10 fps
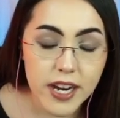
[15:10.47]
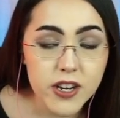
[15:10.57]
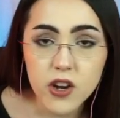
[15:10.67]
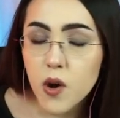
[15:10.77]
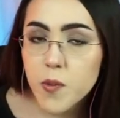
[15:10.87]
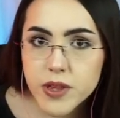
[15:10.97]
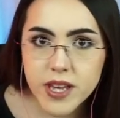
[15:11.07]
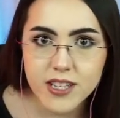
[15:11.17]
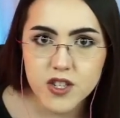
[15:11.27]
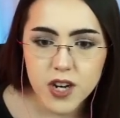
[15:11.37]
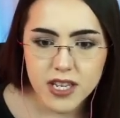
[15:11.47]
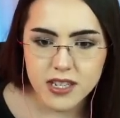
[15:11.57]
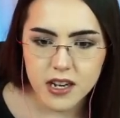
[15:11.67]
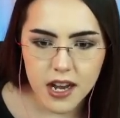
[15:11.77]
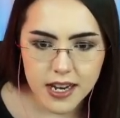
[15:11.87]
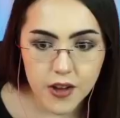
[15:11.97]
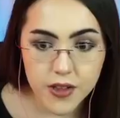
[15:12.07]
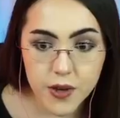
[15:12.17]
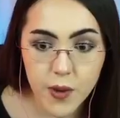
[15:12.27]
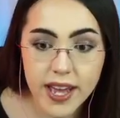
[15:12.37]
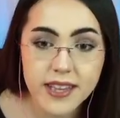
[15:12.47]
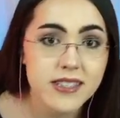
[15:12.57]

to cope with that stress in unhealthy ways.